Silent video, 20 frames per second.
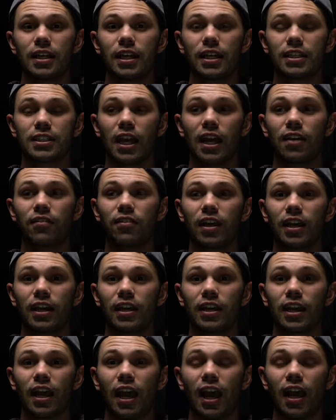It's kind of
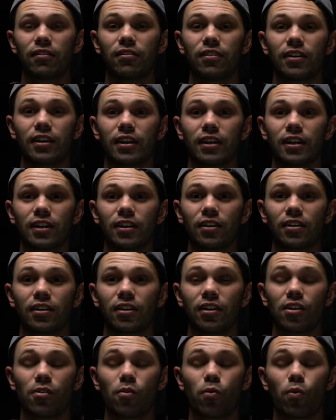like having
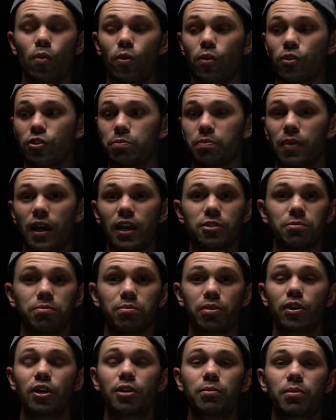the world's
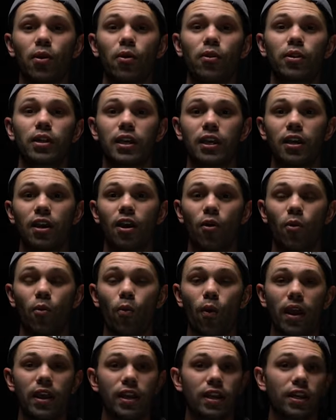best book, but only a
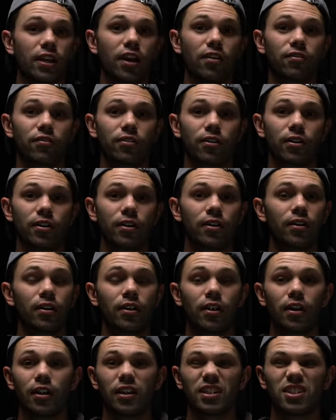white cover
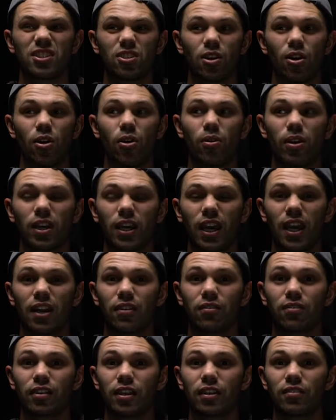so it kind
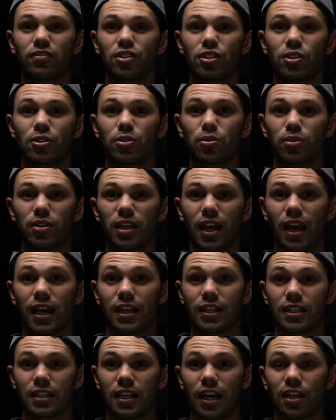of gives you
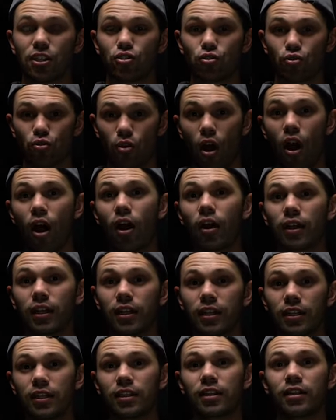that, that draw
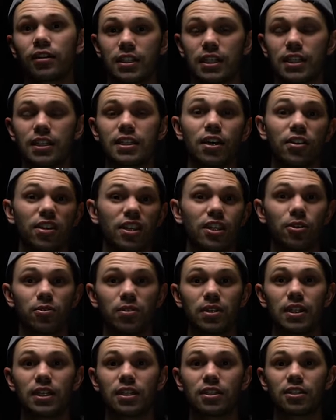in detail that you
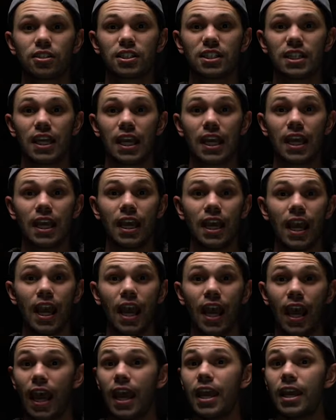need to say,
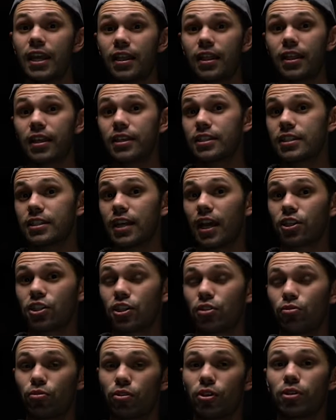hey, this is
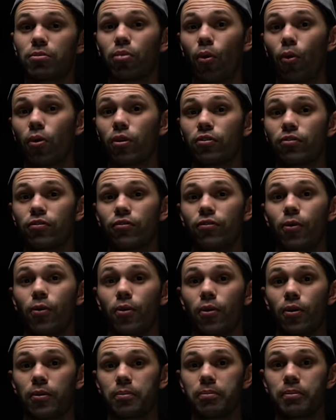actually really important
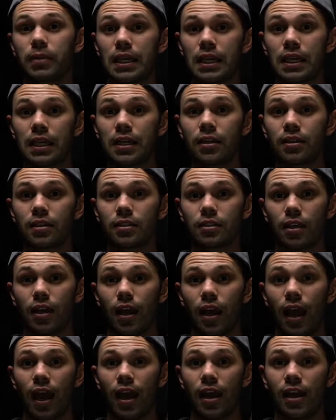for me
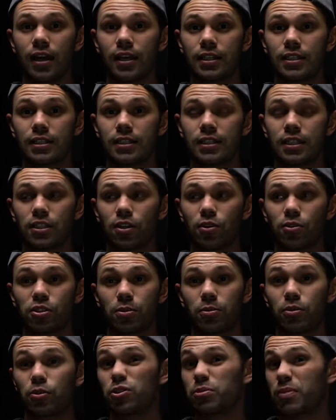as you know
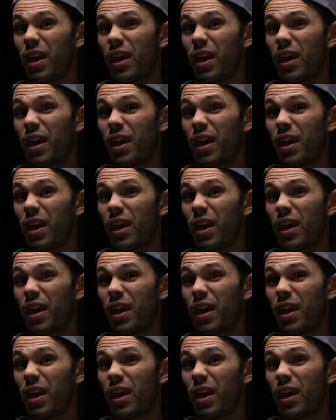someone who's